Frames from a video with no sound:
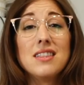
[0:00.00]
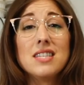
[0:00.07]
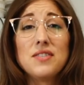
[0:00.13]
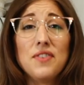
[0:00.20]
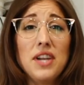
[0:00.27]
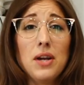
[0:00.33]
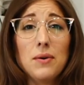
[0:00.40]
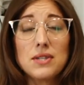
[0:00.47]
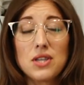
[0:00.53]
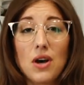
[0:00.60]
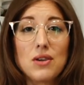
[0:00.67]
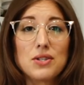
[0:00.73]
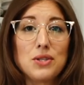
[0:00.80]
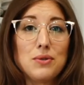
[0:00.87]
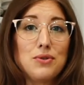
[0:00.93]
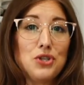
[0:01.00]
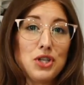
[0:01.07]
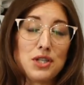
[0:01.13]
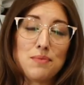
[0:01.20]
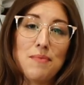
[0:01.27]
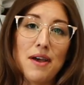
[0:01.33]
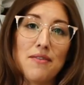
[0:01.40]
This video is also
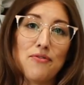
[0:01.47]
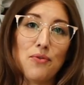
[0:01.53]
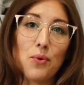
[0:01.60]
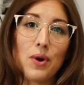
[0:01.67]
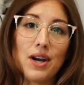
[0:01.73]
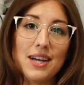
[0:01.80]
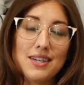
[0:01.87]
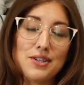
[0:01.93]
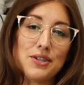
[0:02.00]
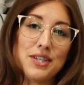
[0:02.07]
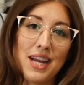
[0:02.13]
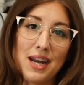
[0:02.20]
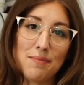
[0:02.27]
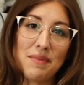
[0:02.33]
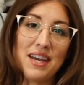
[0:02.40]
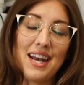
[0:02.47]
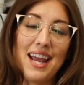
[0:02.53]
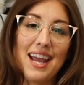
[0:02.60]
just meant for entertainment